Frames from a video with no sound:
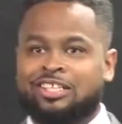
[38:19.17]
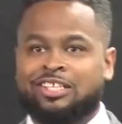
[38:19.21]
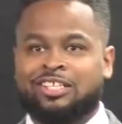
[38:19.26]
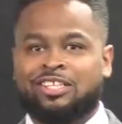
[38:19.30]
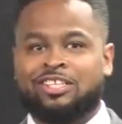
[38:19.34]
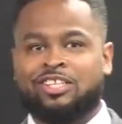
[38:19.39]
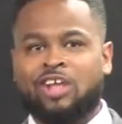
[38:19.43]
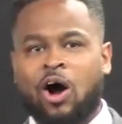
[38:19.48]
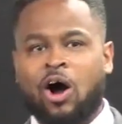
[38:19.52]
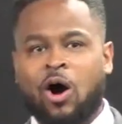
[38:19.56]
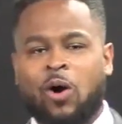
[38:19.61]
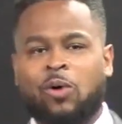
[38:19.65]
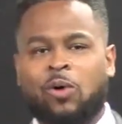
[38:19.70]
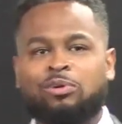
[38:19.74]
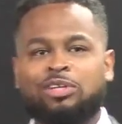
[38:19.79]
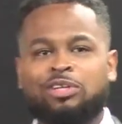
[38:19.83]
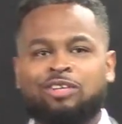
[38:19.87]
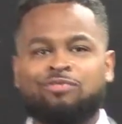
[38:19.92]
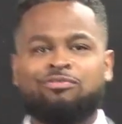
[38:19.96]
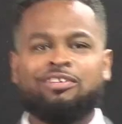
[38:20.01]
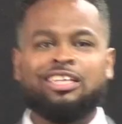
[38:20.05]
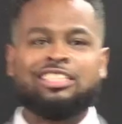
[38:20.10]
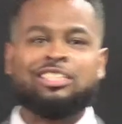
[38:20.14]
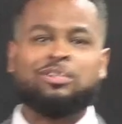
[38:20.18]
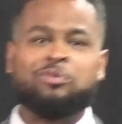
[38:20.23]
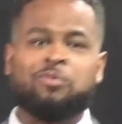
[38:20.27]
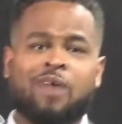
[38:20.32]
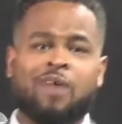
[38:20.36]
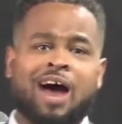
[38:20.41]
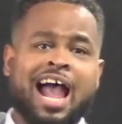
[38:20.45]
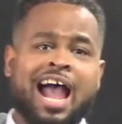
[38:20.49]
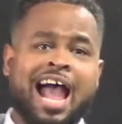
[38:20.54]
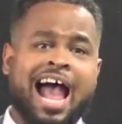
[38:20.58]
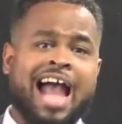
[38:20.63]
The only reason
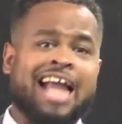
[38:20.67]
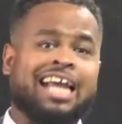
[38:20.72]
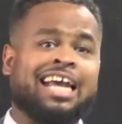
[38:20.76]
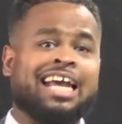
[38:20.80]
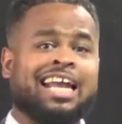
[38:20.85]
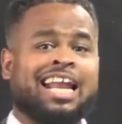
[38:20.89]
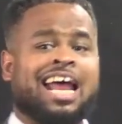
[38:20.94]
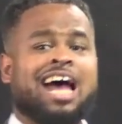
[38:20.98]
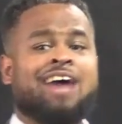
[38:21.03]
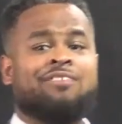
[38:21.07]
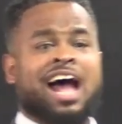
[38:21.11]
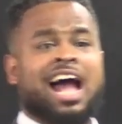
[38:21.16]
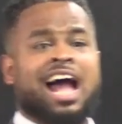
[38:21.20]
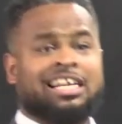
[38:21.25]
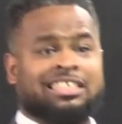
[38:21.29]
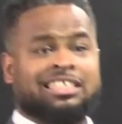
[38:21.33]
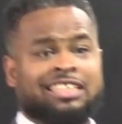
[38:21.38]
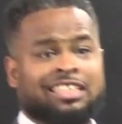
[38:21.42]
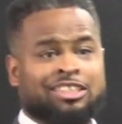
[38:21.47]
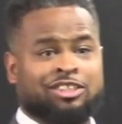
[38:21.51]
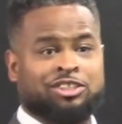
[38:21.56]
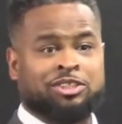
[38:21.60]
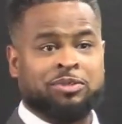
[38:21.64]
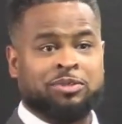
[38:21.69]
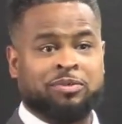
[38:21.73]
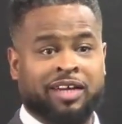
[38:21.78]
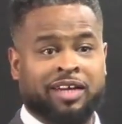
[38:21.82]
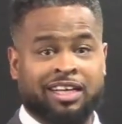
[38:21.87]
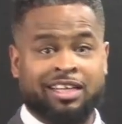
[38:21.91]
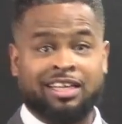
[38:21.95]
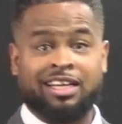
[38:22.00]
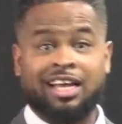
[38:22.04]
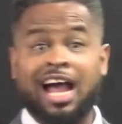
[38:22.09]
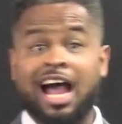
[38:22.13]
why I can have access to it,
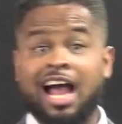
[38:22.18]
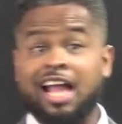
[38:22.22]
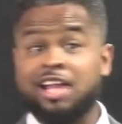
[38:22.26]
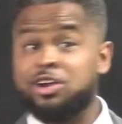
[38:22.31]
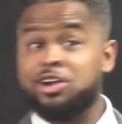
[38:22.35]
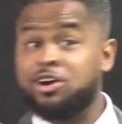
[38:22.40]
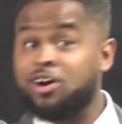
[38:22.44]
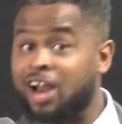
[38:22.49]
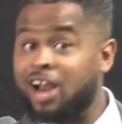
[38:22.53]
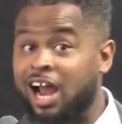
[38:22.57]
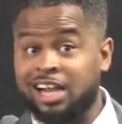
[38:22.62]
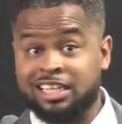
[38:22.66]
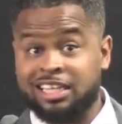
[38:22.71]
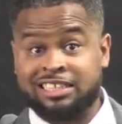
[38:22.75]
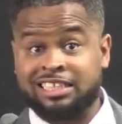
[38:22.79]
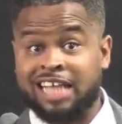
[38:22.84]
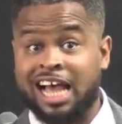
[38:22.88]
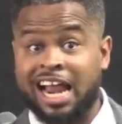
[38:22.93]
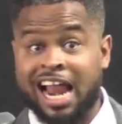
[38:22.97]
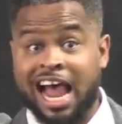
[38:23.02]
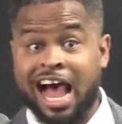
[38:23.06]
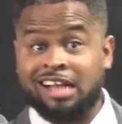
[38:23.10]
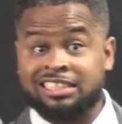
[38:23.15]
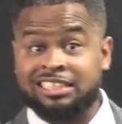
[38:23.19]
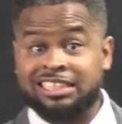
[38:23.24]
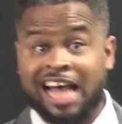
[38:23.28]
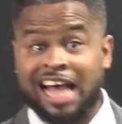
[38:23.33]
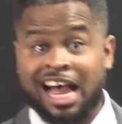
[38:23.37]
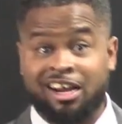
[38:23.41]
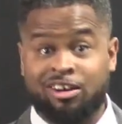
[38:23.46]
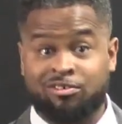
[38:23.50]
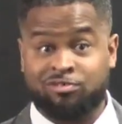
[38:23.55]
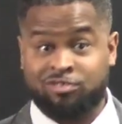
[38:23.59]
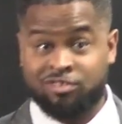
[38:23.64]
you got to understand,
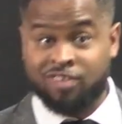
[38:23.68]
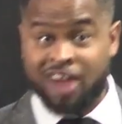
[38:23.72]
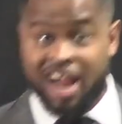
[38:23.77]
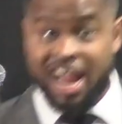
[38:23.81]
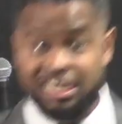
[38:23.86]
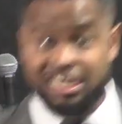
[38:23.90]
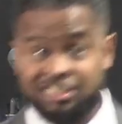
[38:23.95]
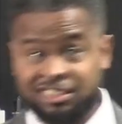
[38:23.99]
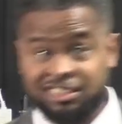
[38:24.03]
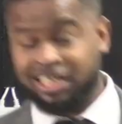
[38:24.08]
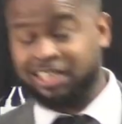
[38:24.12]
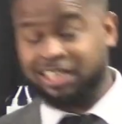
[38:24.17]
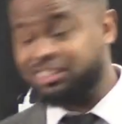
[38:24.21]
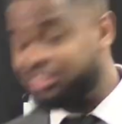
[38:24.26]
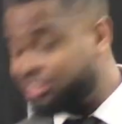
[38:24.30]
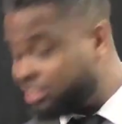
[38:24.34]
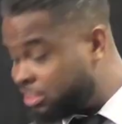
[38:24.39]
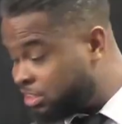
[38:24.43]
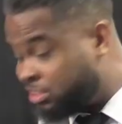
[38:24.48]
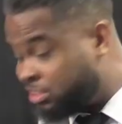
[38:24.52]
outside of Christ, it's just